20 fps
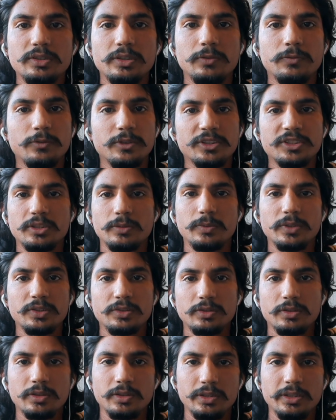The first
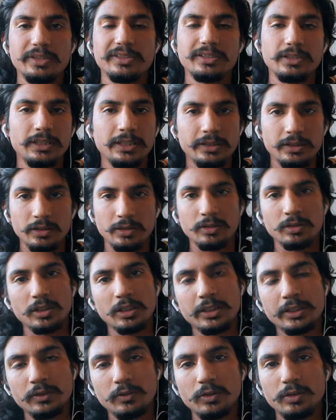semester is like
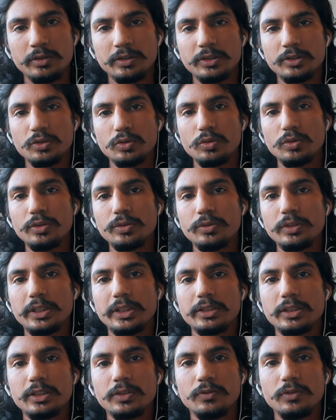I already told you
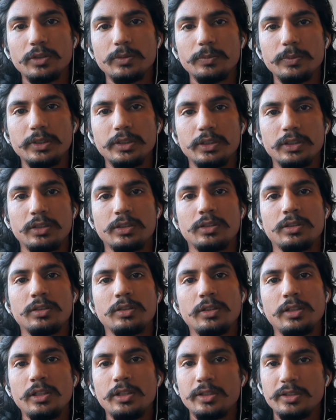that it will be a
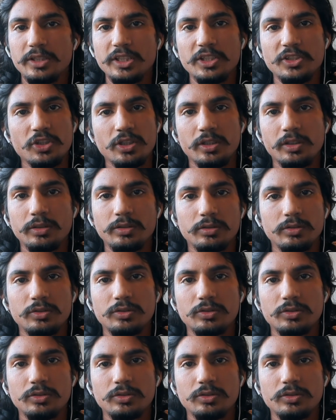teaching.